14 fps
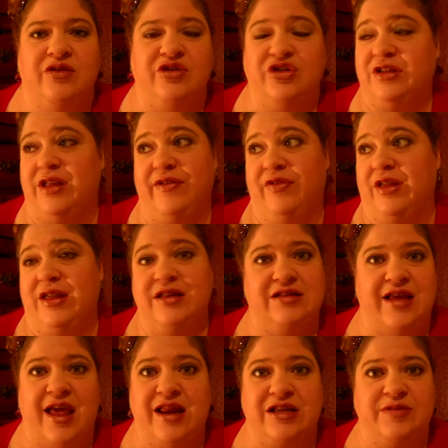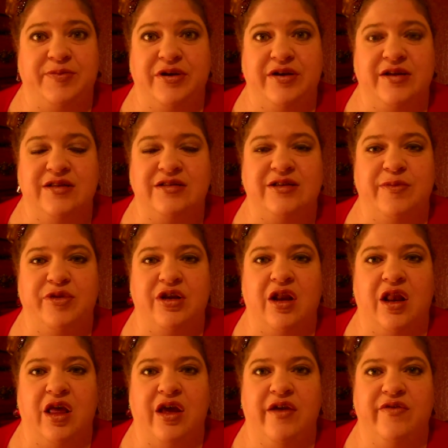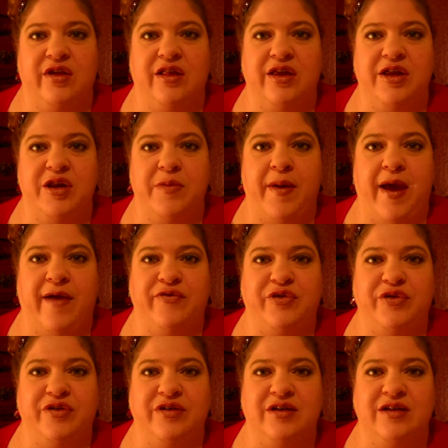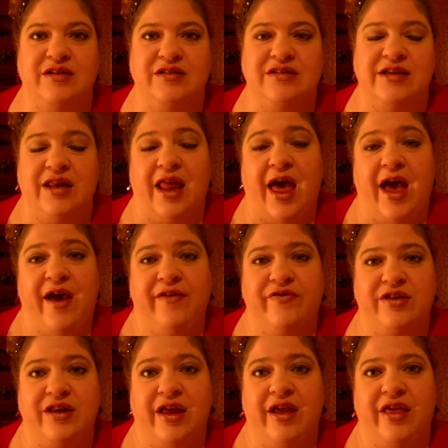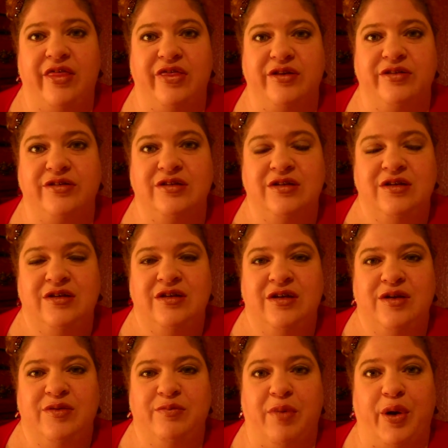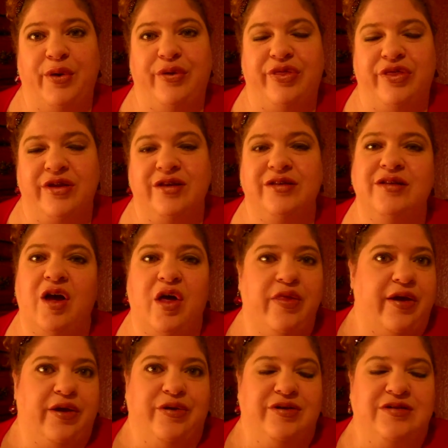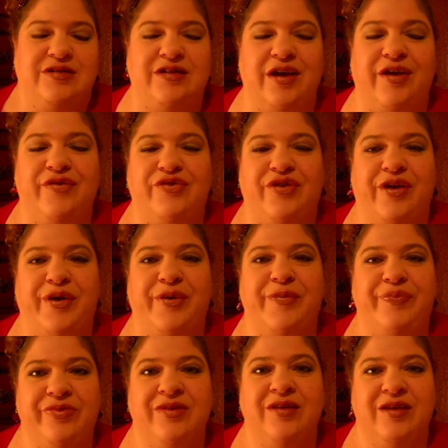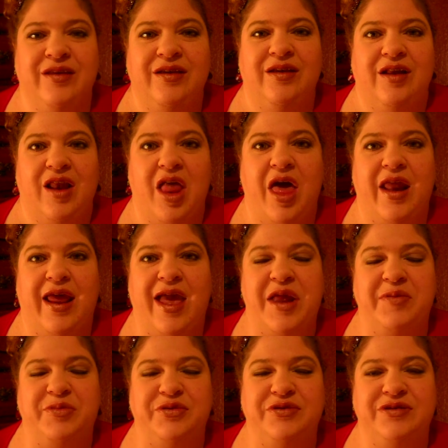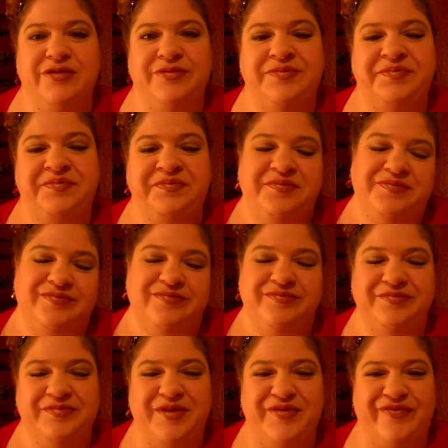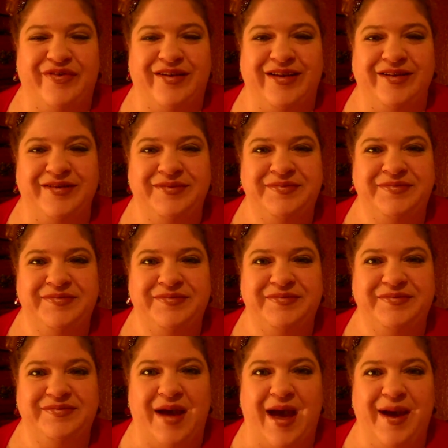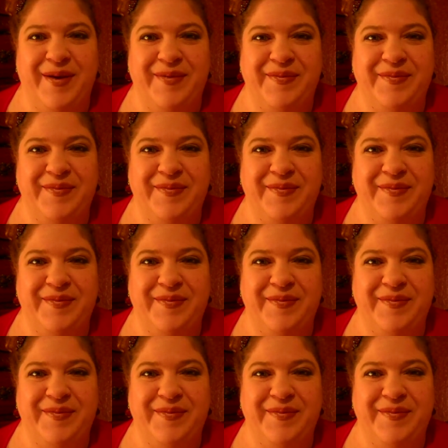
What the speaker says: just give the kids that experience, something to love and clean up after, and see life and death and birth and all that good stuff. So, a lot of animals. Been fun. Bye.